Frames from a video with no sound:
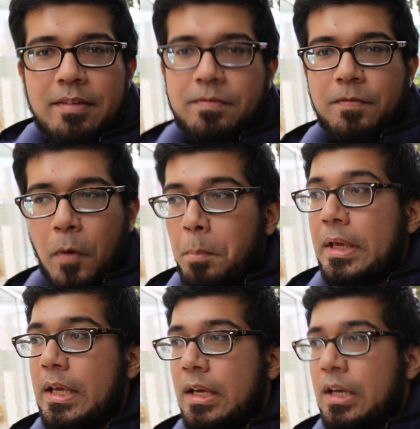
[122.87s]
it for
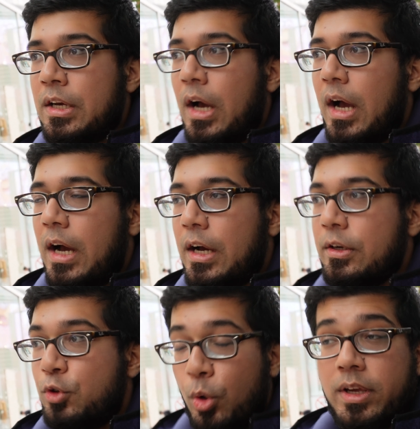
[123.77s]
me
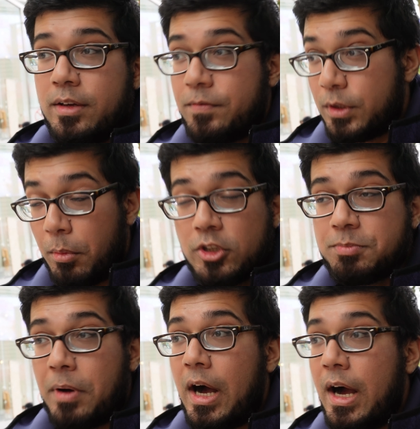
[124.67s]
talking for the most
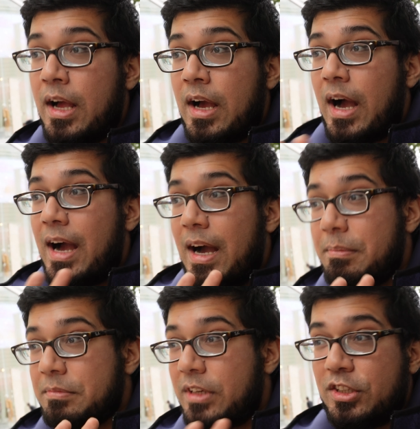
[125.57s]
part.
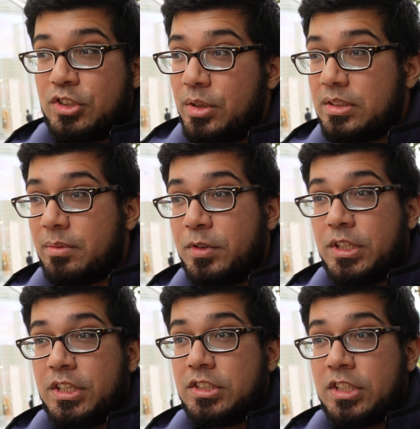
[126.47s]
I'm going to show you some
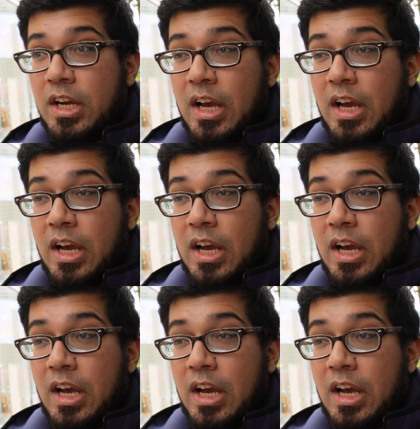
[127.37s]
footage